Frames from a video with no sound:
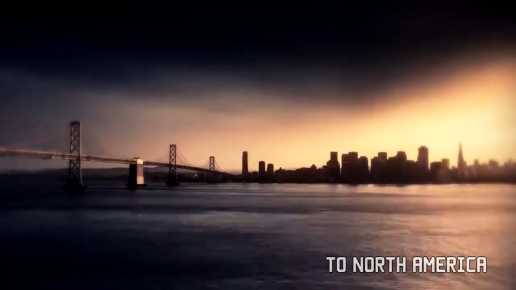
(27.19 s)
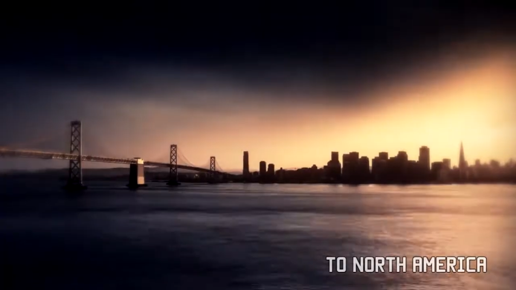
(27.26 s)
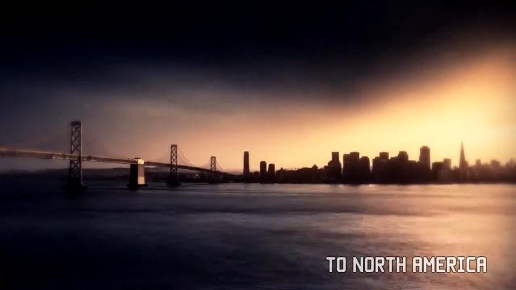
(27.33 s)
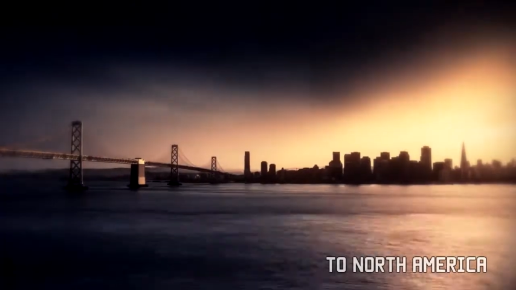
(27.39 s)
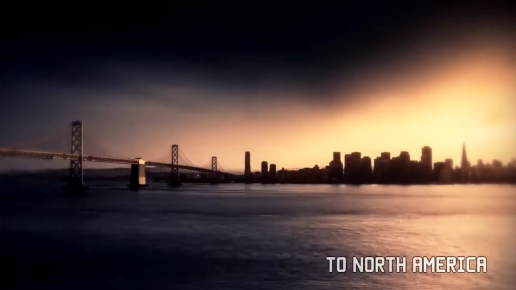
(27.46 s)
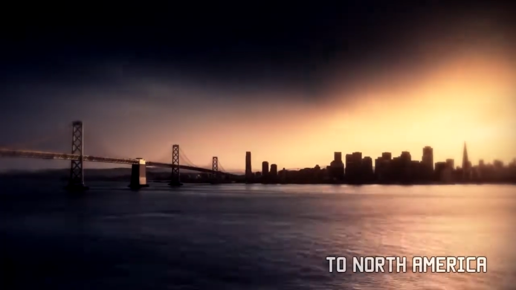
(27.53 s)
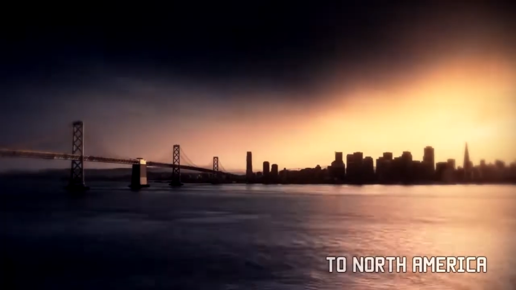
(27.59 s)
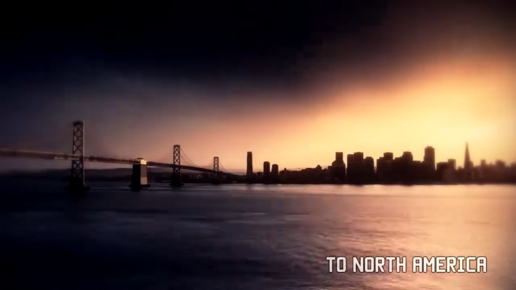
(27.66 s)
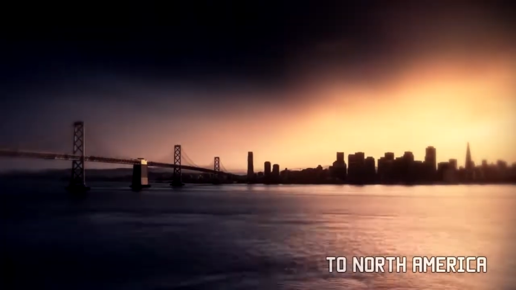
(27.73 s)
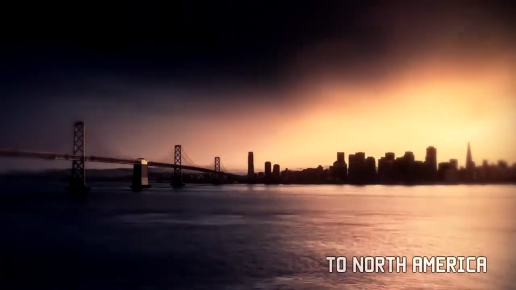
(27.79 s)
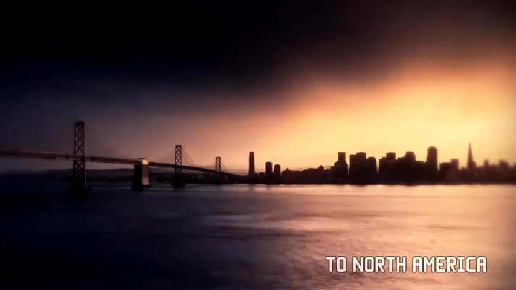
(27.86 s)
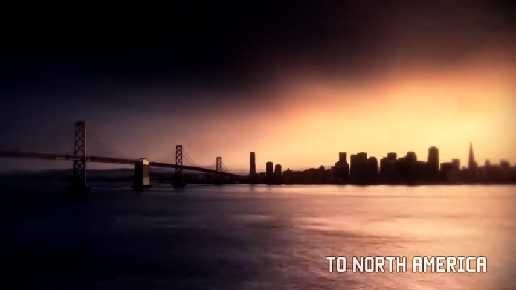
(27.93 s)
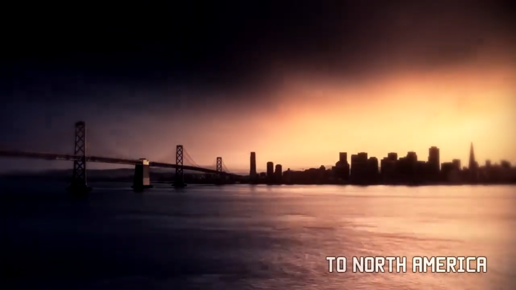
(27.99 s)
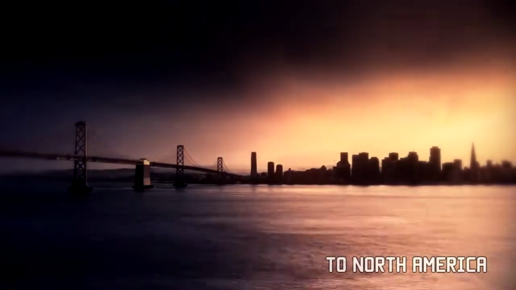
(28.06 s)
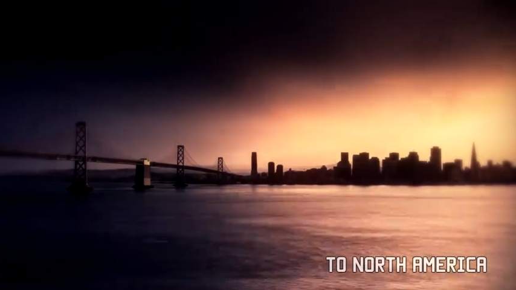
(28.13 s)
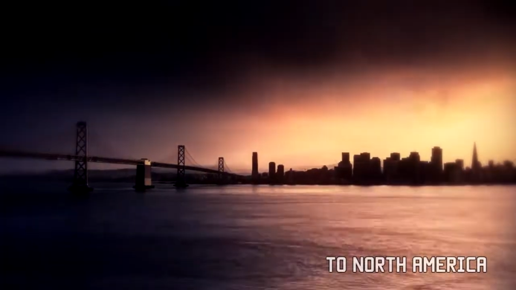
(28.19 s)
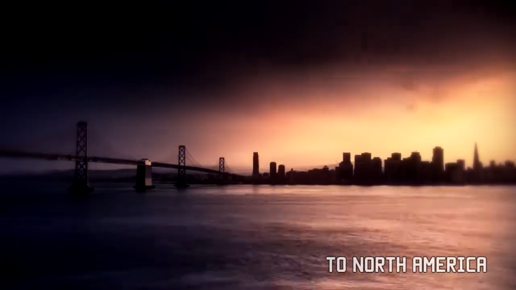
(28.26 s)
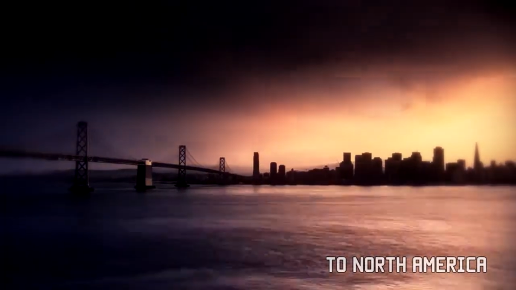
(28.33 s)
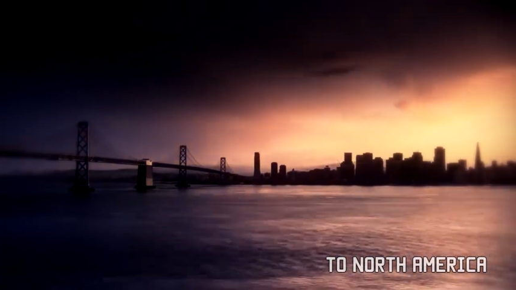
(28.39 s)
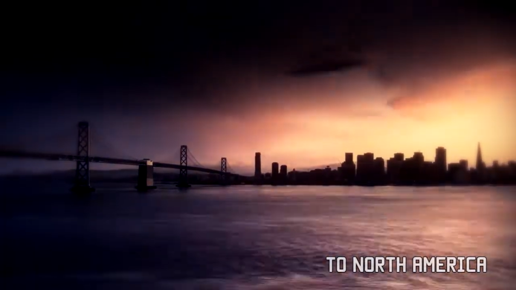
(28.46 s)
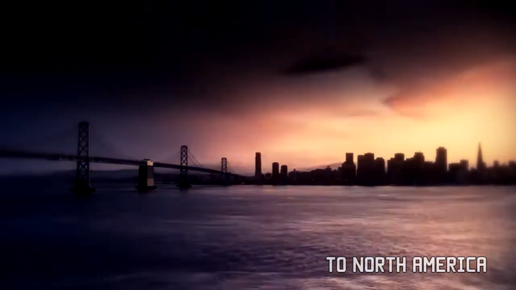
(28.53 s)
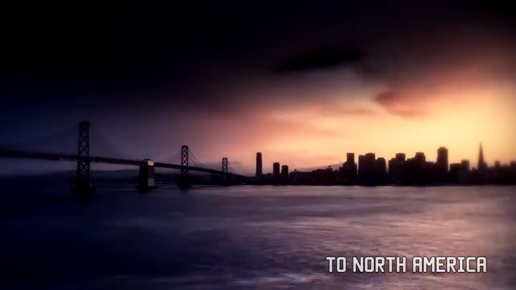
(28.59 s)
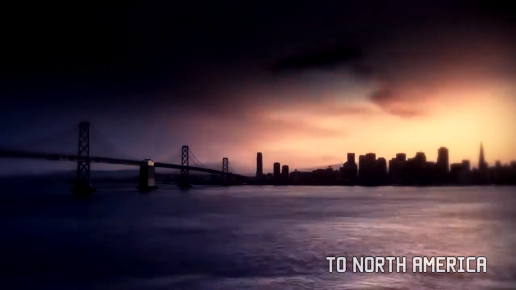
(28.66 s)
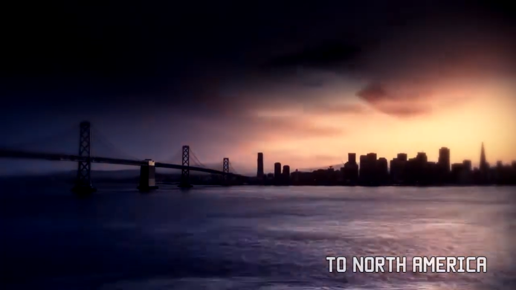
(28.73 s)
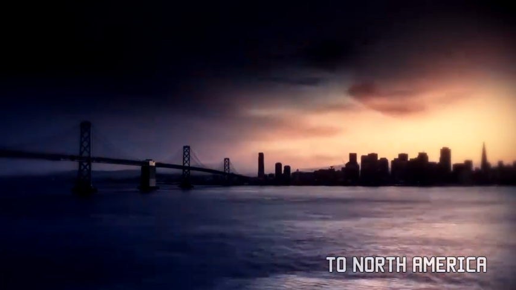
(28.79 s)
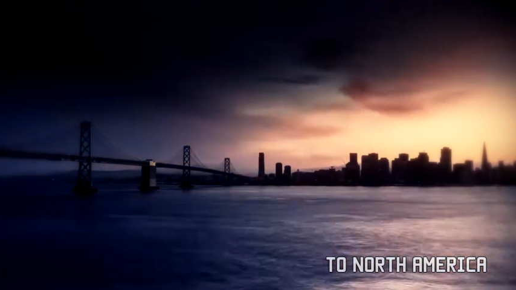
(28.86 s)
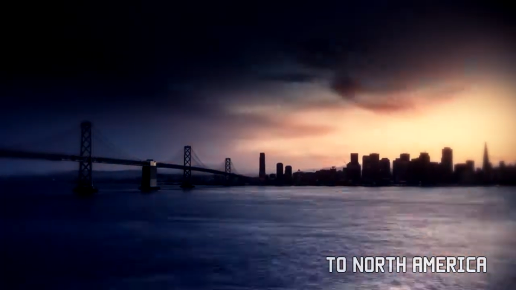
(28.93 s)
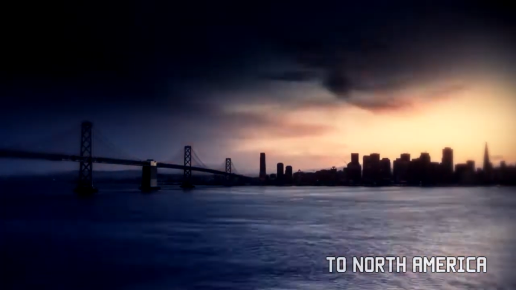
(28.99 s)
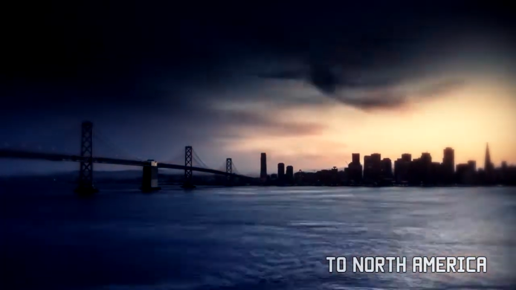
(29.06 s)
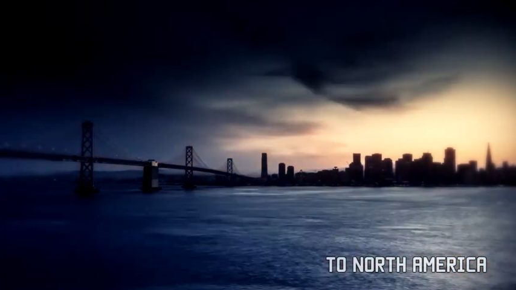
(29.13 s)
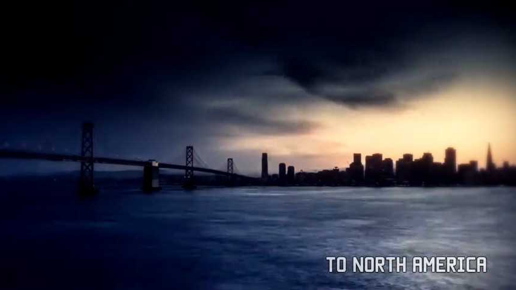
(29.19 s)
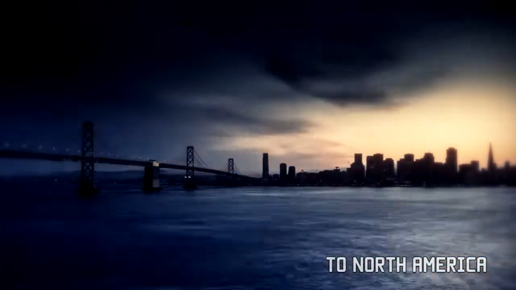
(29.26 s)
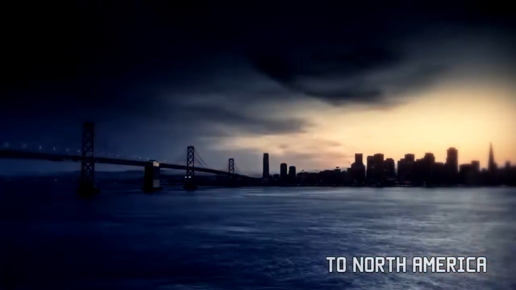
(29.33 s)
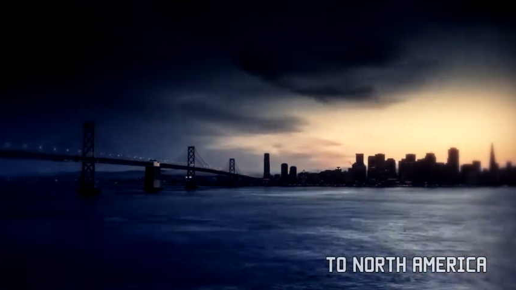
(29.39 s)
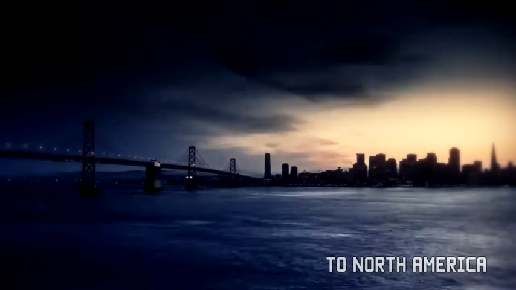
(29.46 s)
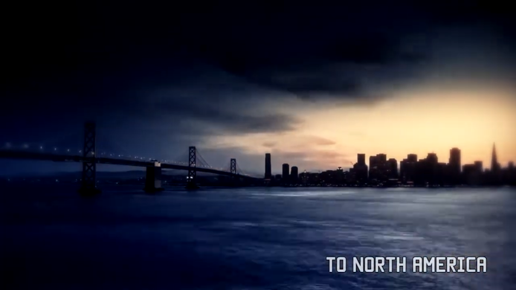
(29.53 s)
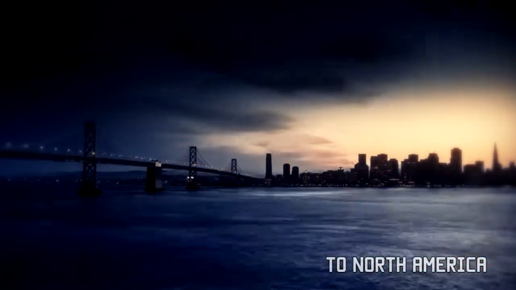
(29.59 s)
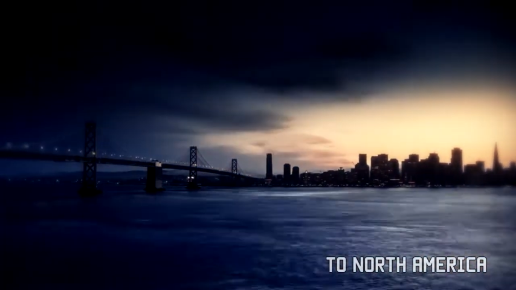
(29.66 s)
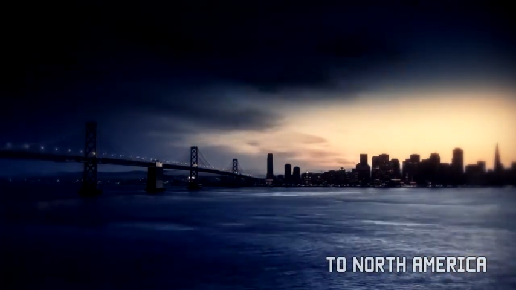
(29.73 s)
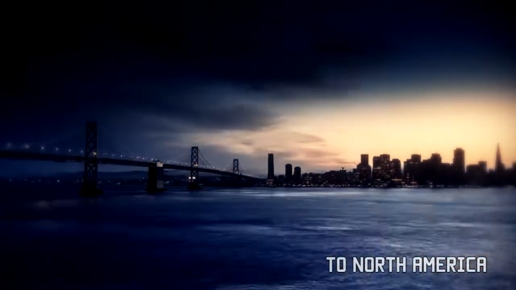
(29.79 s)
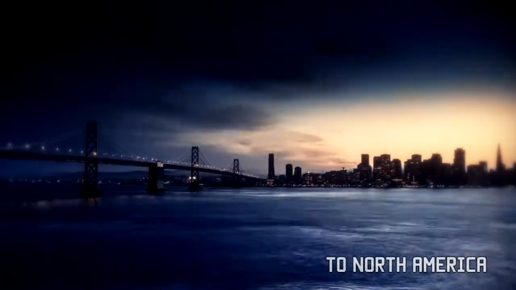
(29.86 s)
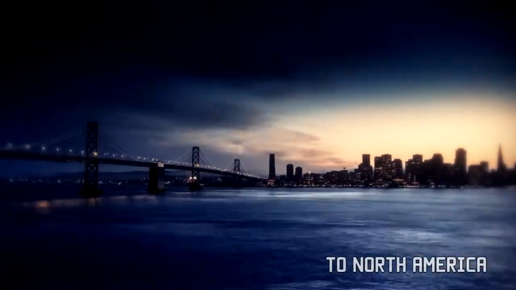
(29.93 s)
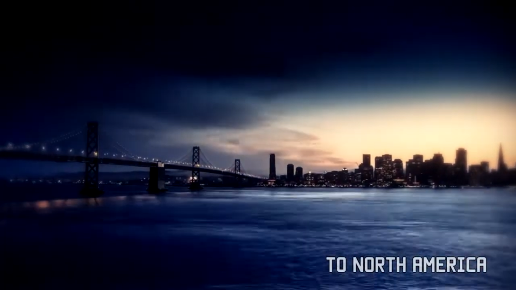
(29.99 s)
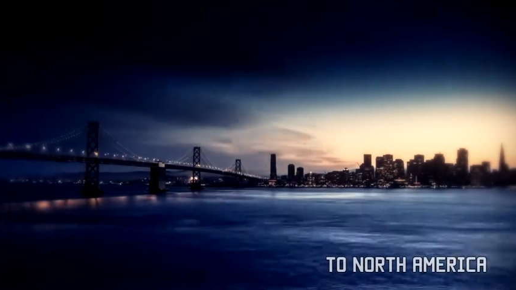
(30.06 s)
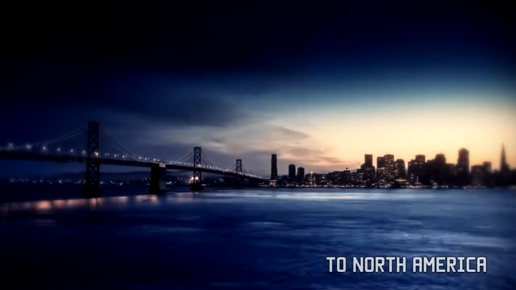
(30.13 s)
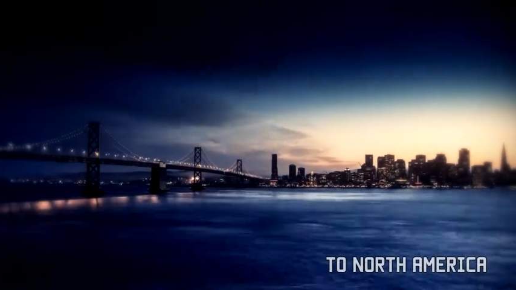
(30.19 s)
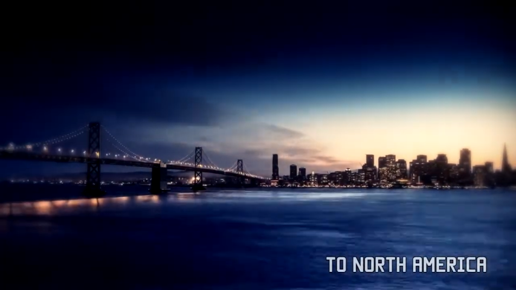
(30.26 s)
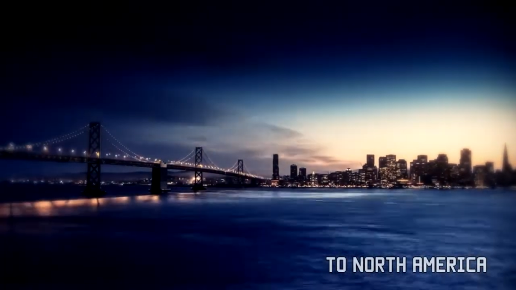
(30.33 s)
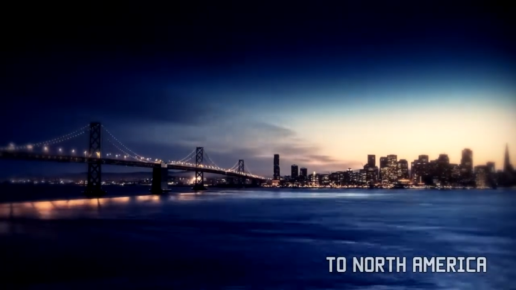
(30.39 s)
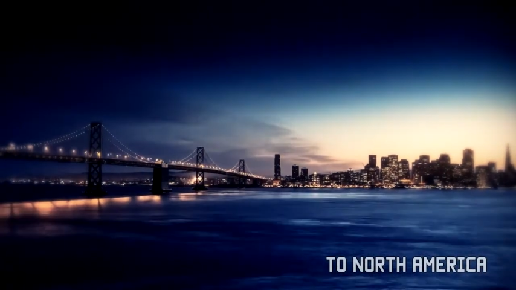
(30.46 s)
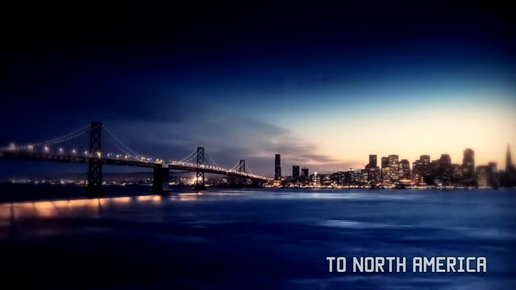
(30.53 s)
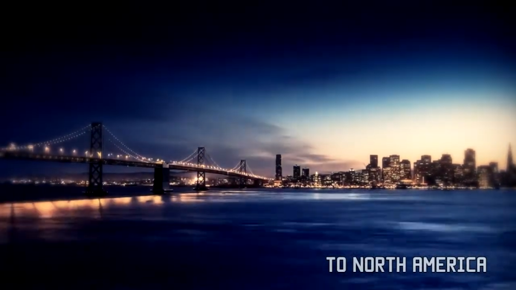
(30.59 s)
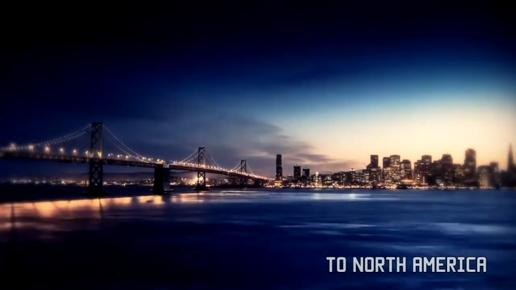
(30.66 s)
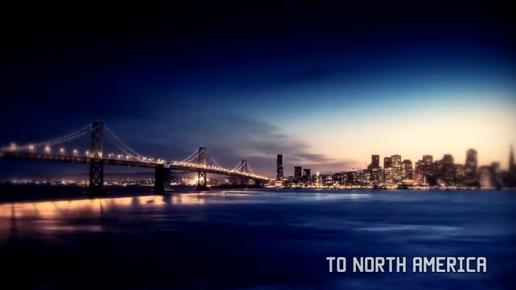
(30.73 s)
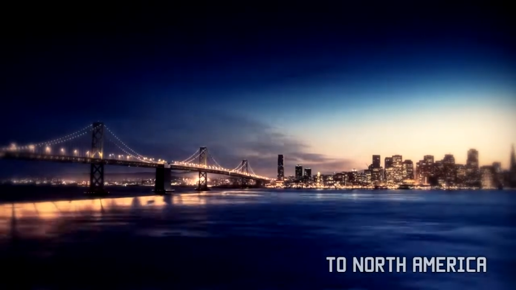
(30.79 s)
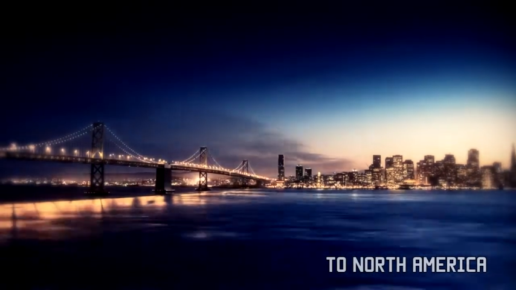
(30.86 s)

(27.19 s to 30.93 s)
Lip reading: (no speaker visible)